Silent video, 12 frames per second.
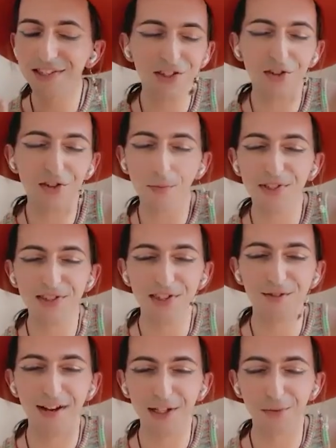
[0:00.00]
just options
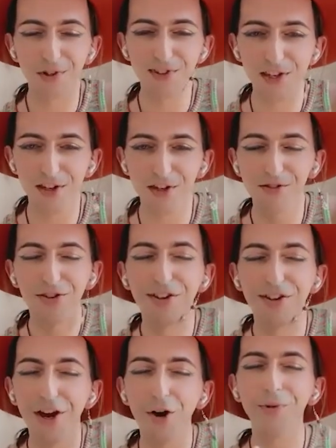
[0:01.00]
available to you.
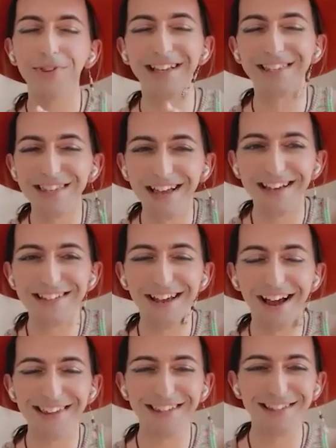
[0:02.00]
With that said,
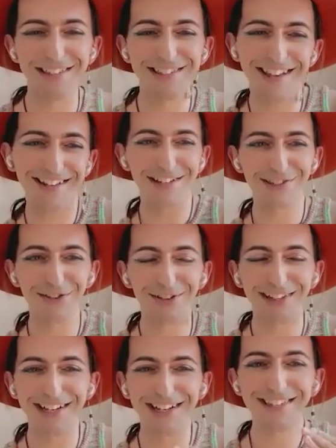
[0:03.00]
I think these techniques are
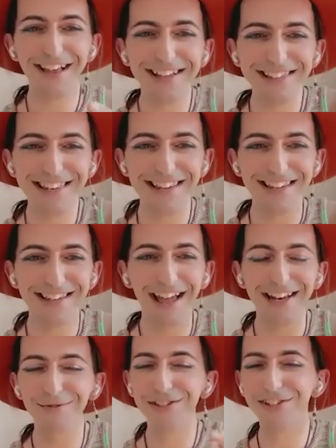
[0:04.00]
really exciting,
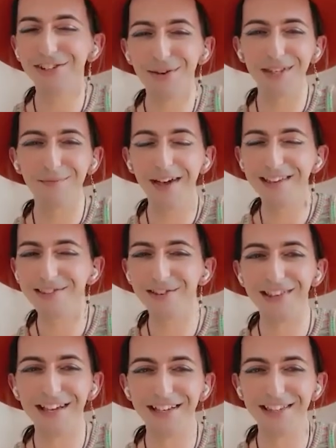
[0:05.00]
and if you do something based
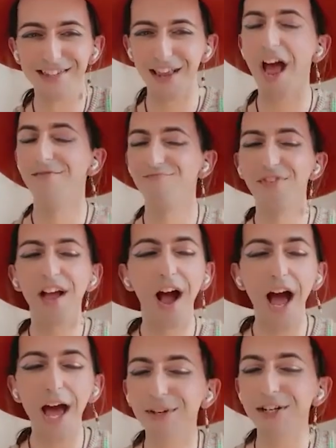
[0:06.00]
on this,
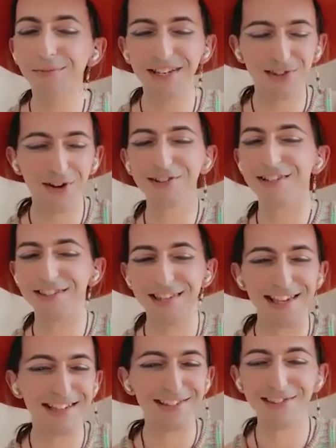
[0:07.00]
I'm going to be stoked to see
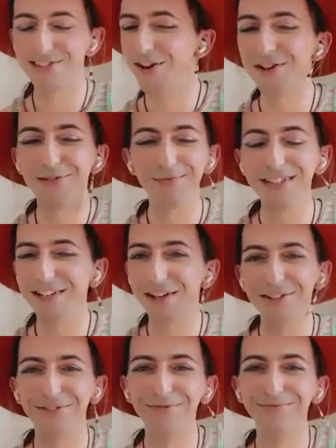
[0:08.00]
it. So,
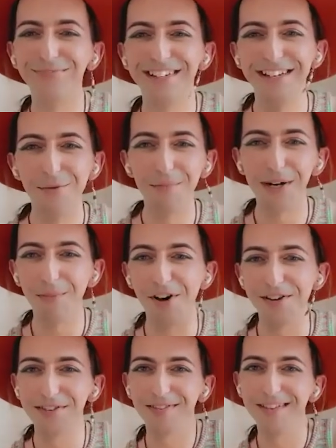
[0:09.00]
bit of
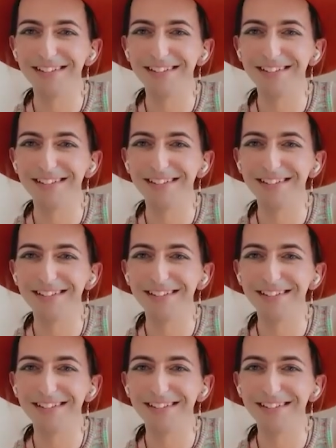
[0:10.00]
both.